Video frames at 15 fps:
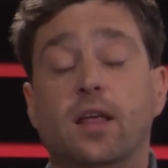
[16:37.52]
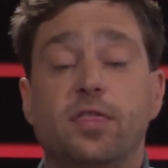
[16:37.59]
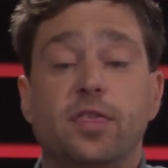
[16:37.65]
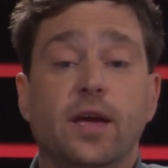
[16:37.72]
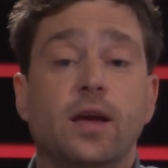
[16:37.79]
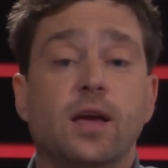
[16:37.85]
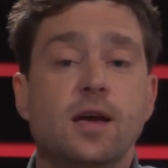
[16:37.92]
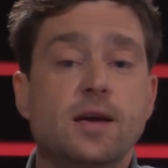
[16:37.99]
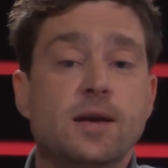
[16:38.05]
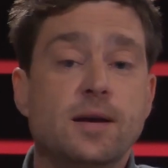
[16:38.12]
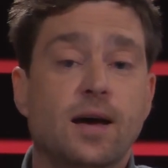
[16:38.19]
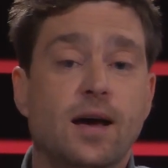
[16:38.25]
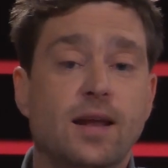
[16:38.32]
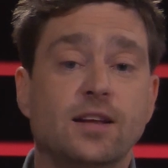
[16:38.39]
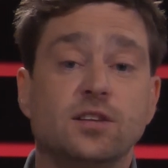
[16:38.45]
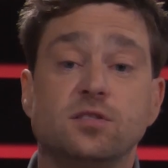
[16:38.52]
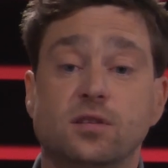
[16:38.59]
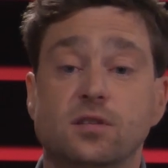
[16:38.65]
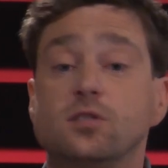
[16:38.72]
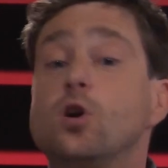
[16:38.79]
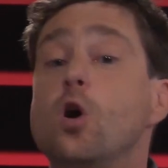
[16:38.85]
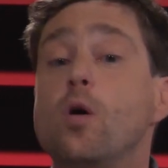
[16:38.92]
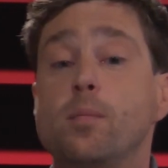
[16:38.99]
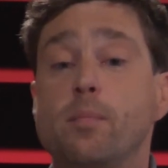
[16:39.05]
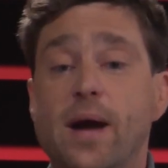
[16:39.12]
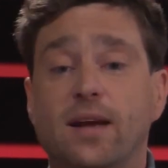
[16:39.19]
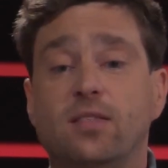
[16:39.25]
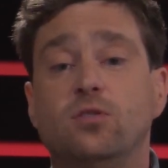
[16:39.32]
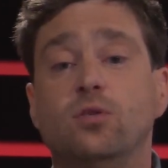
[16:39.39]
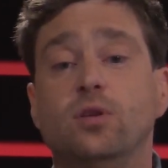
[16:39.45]
I think that's going
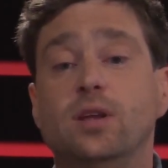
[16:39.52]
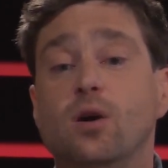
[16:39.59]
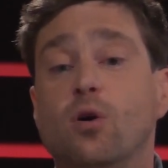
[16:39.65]
back to the